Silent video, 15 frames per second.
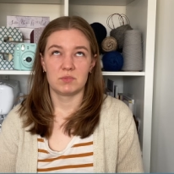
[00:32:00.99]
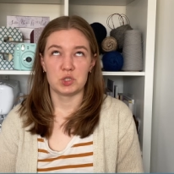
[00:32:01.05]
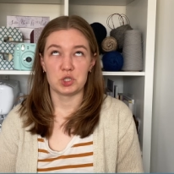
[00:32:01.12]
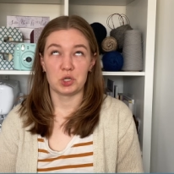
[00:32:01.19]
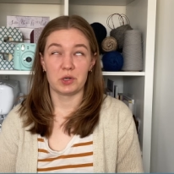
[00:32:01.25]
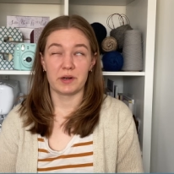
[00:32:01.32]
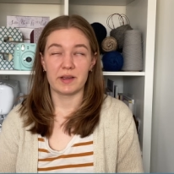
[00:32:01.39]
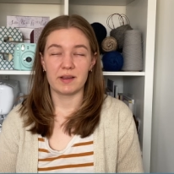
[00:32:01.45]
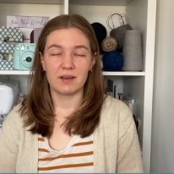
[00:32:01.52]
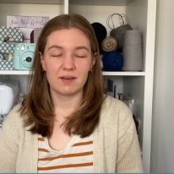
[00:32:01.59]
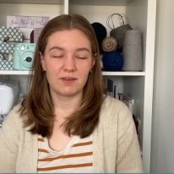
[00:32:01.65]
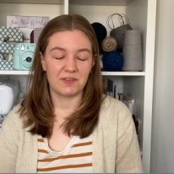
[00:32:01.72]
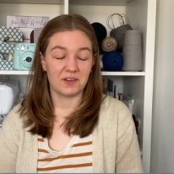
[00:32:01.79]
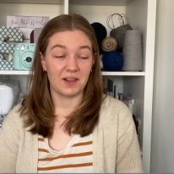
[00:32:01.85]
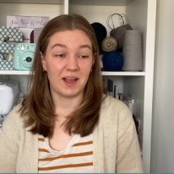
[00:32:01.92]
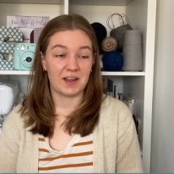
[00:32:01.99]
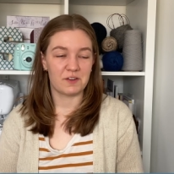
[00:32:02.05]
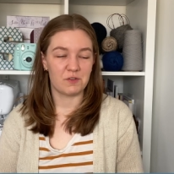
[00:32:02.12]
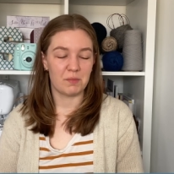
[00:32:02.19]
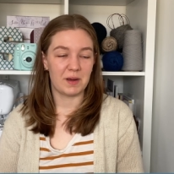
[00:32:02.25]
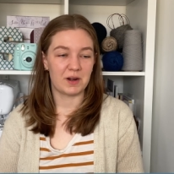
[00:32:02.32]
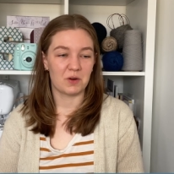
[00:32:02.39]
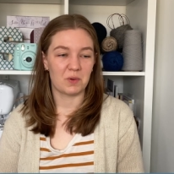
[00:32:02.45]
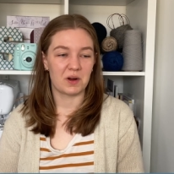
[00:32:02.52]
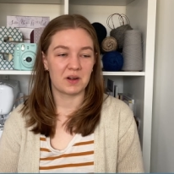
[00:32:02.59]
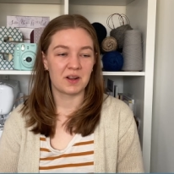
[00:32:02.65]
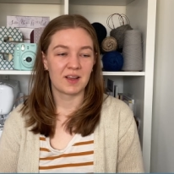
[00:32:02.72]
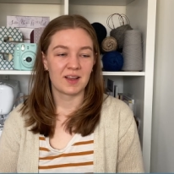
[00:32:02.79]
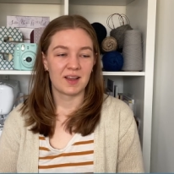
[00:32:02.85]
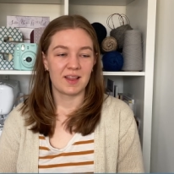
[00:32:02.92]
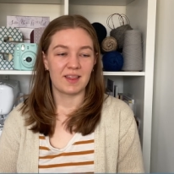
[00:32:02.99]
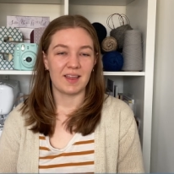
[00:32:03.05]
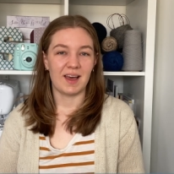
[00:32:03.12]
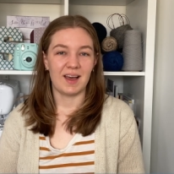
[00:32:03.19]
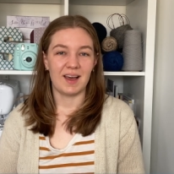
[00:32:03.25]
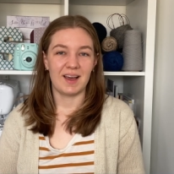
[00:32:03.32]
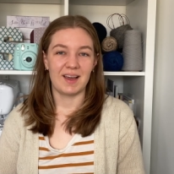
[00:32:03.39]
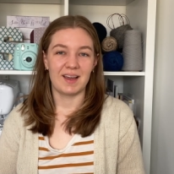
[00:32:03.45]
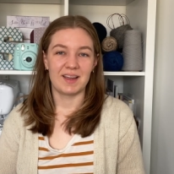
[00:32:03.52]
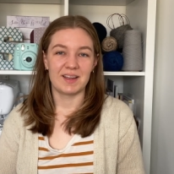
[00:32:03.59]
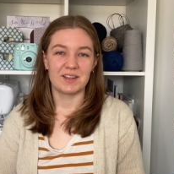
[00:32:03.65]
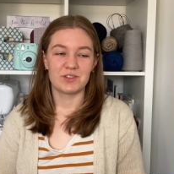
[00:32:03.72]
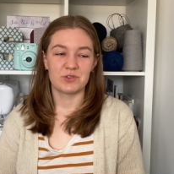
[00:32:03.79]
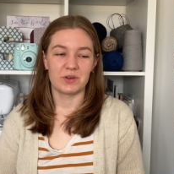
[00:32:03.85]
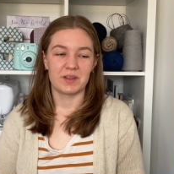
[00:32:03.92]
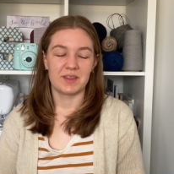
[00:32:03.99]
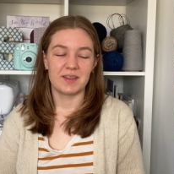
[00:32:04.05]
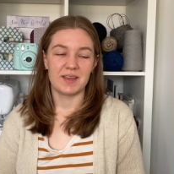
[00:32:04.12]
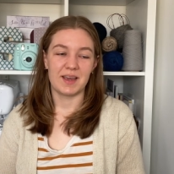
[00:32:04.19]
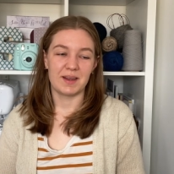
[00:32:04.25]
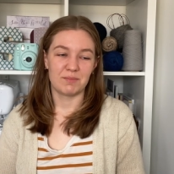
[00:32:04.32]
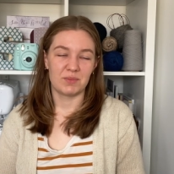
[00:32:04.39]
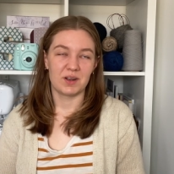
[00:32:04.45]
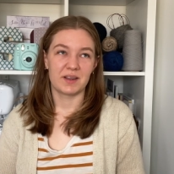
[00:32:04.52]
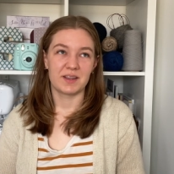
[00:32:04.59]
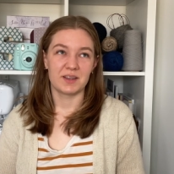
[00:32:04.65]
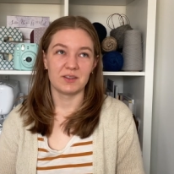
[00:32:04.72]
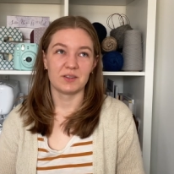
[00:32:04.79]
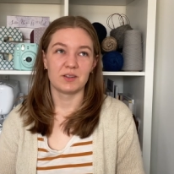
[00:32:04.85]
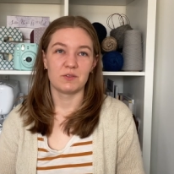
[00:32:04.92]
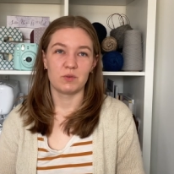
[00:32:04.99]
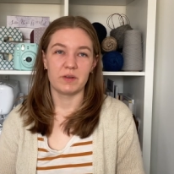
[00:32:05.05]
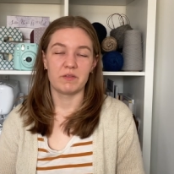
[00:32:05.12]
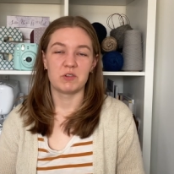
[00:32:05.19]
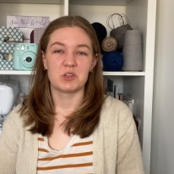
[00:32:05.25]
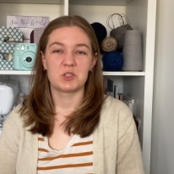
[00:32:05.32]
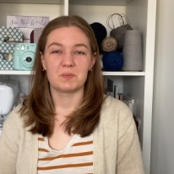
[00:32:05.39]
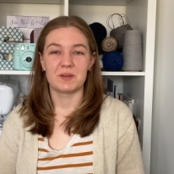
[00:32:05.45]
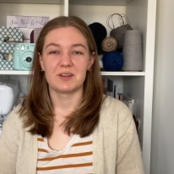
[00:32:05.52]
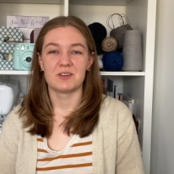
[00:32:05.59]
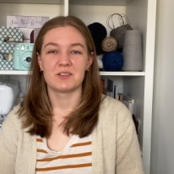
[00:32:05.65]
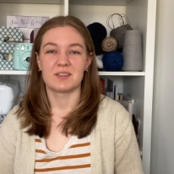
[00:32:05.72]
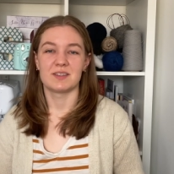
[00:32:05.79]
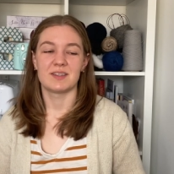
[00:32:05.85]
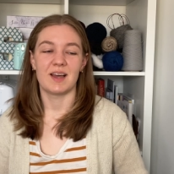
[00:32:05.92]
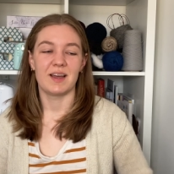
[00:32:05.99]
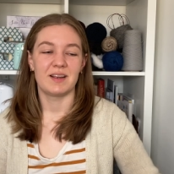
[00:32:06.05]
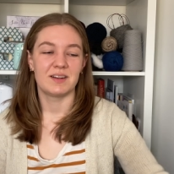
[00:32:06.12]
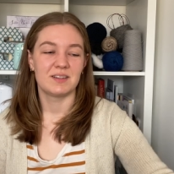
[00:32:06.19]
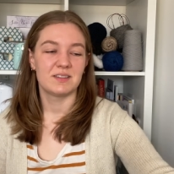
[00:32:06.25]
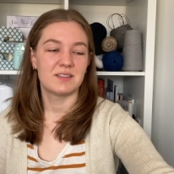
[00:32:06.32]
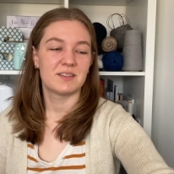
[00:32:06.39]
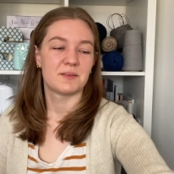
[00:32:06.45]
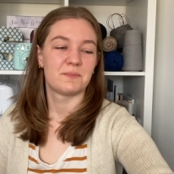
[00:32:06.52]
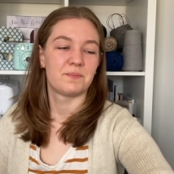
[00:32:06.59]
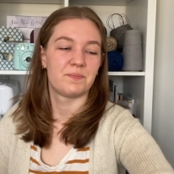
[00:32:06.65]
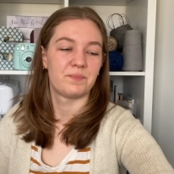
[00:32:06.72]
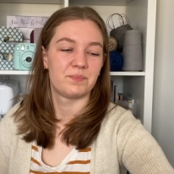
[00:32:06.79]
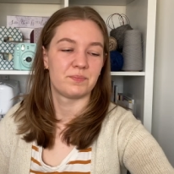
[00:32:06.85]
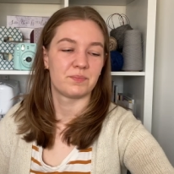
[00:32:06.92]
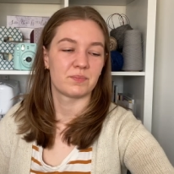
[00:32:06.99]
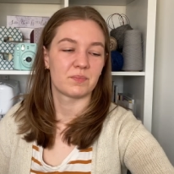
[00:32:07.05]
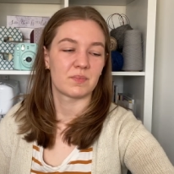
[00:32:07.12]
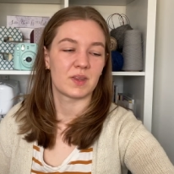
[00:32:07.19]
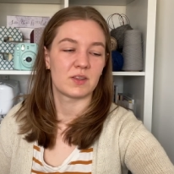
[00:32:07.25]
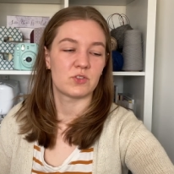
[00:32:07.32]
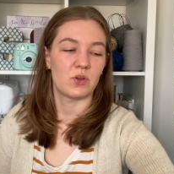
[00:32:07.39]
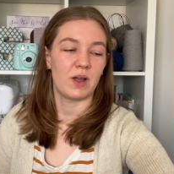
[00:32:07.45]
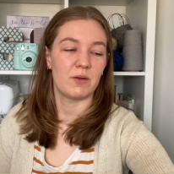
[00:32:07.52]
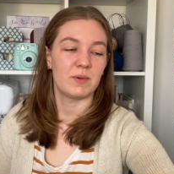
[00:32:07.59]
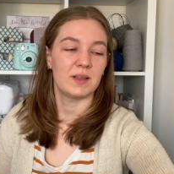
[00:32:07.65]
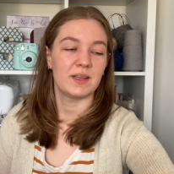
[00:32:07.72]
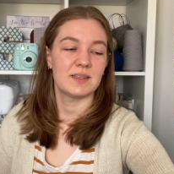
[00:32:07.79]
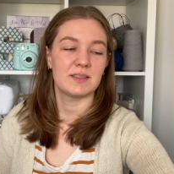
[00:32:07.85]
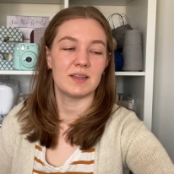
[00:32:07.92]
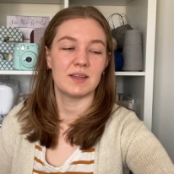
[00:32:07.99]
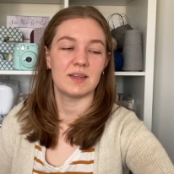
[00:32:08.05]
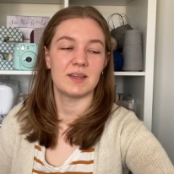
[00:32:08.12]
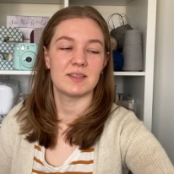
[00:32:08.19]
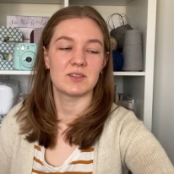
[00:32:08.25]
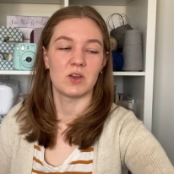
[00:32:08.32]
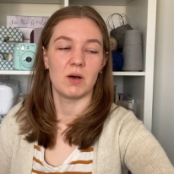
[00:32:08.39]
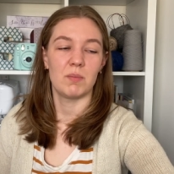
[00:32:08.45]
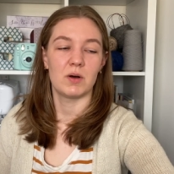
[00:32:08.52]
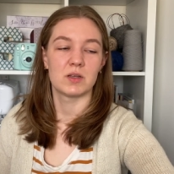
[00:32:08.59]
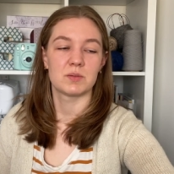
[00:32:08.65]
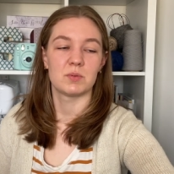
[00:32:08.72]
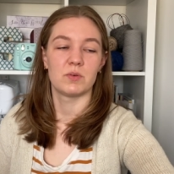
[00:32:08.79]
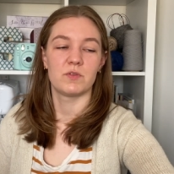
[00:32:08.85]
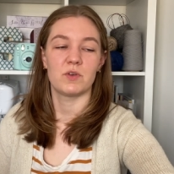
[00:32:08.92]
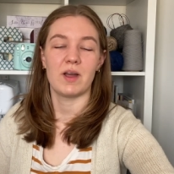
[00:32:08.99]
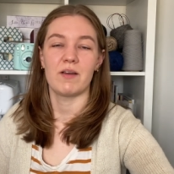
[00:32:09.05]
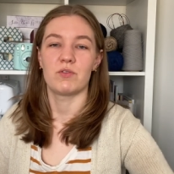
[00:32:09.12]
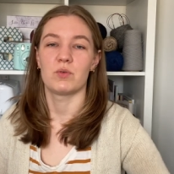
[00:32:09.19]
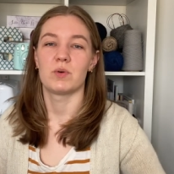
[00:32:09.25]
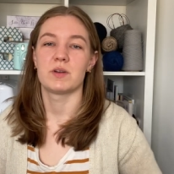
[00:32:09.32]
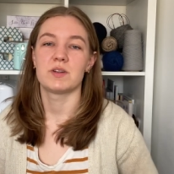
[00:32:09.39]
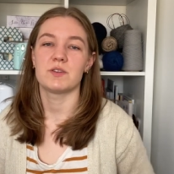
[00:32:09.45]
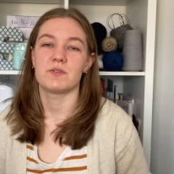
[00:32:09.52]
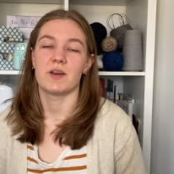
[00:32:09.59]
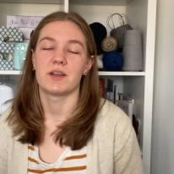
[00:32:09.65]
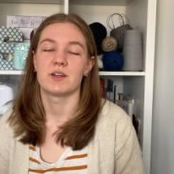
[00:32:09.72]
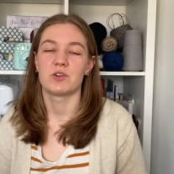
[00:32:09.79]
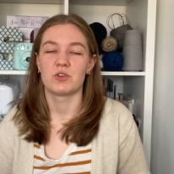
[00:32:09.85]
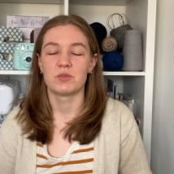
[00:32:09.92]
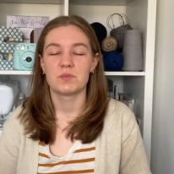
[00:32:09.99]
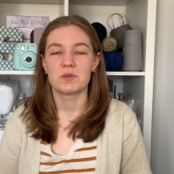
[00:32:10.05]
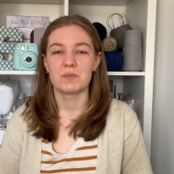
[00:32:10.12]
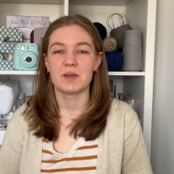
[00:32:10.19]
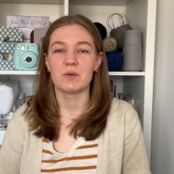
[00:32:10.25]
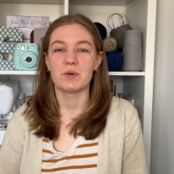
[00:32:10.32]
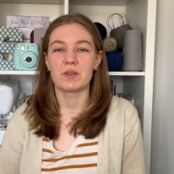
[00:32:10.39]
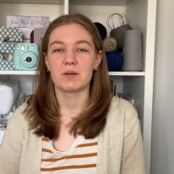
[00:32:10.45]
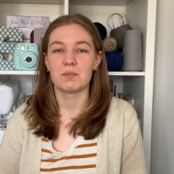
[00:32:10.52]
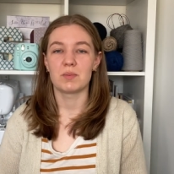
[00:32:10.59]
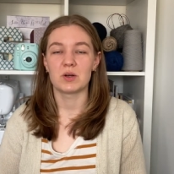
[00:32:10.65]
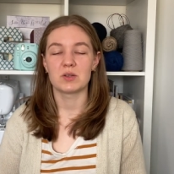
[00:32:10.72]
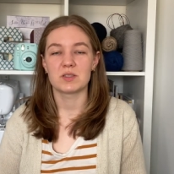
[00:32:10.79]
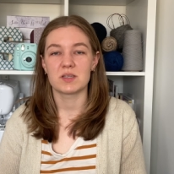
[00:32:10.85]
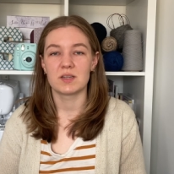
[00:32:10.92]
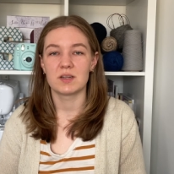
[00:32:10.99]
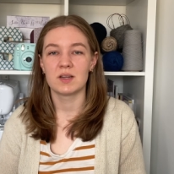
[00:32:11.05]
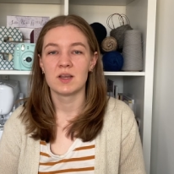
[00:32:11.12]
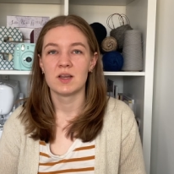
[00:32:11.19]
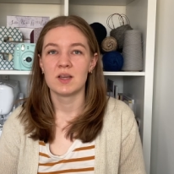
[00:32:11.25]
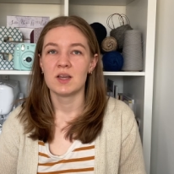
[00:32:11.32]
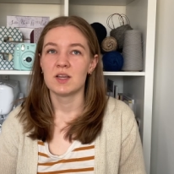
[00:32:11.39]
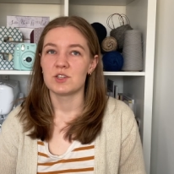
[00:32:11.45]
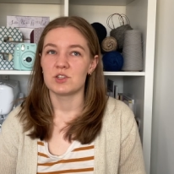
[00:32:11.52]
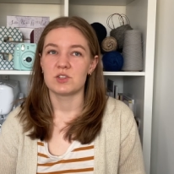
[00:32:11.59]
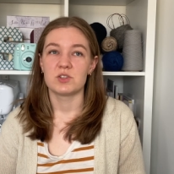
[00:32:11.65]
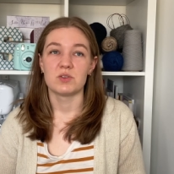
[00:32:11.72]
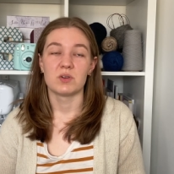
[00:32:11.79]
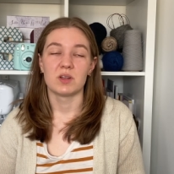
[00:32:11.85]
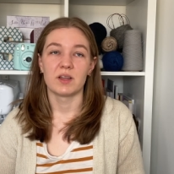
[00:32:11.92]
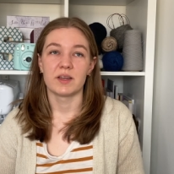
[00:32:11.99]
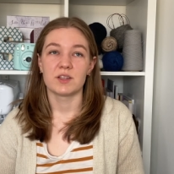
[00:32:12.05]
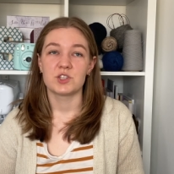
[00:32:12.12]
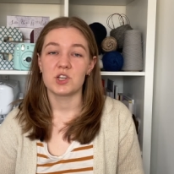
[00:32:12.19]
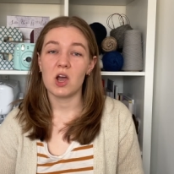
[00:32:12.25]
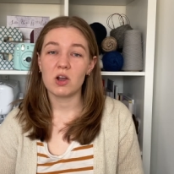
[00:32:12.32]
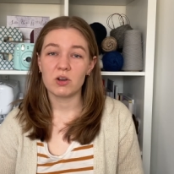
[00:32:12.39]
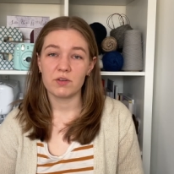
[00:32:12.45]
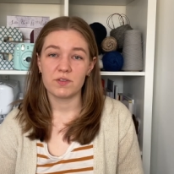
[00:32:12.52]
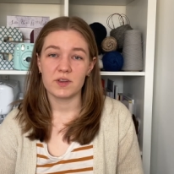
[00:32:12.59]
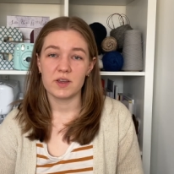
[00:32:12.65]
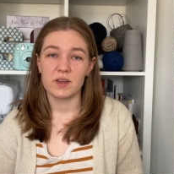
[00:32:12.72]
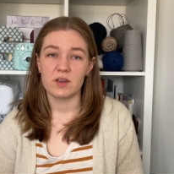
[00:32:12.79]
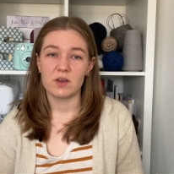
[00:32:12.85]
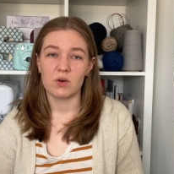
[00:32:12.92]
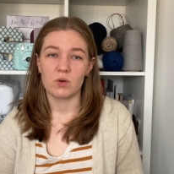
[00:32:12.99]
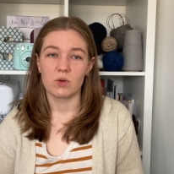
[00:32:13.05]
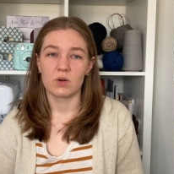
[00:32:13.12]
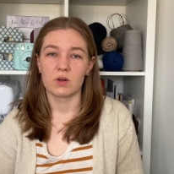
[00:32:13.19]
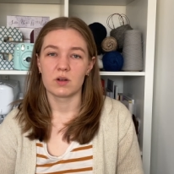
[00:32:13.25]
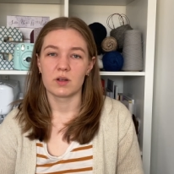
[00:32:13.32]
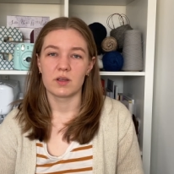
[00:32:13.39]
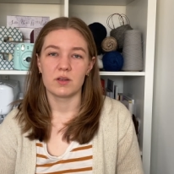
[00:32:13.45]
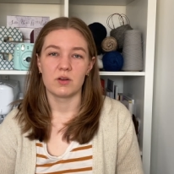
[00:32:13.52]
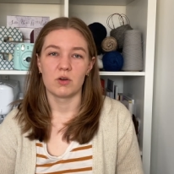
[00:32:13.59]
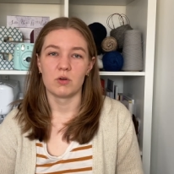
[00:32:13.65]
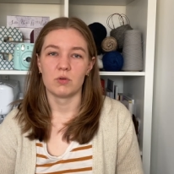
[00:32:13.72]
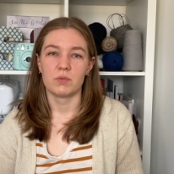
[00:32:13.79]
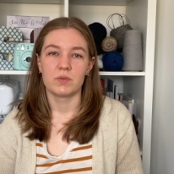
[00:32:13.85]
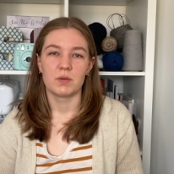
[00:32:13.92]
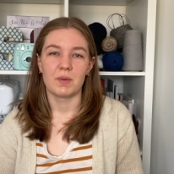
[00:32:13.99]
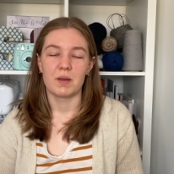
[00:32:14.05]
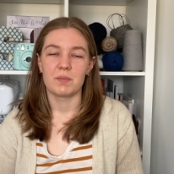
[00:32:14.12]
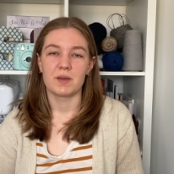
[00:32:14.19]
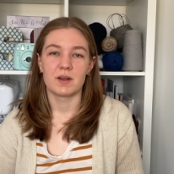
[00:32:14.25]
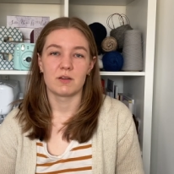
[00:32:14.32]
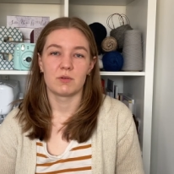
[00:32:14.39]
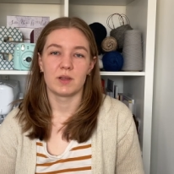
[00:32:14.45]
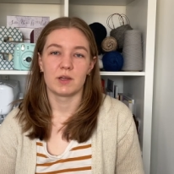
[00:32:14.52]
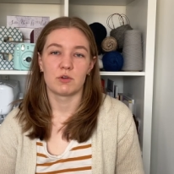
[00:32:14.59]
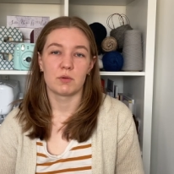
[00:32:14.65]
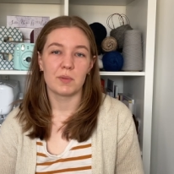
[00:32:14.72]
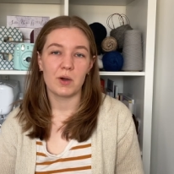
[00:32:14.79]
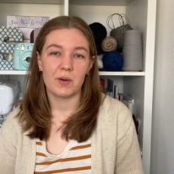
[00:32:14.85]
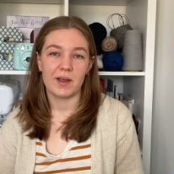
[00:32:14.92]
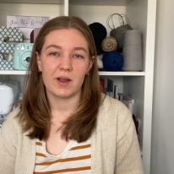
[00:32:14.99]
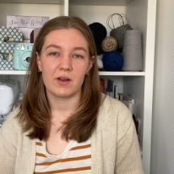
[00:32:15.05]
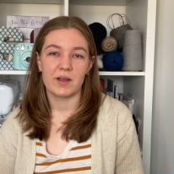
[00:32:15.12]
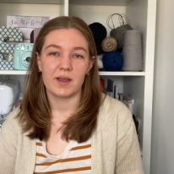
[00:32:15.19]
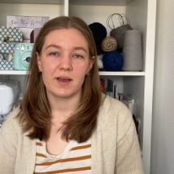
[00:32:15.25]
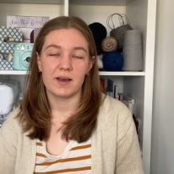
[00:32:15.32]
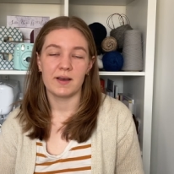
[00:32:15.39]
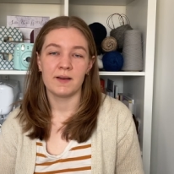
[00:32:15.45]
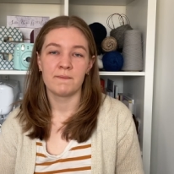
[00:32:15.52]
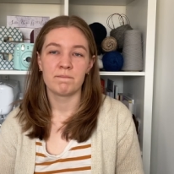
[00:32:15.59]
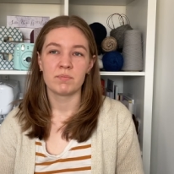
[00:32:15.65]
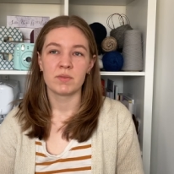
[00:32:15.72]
journey, for lack of a better word, that I joined the Edinburgh Guild of Weavers, Spinners, and Dyers. So I realize that it's not possible for everyone to find a group to meet with in person just due to like geography, or you know, you might be in a really remote area.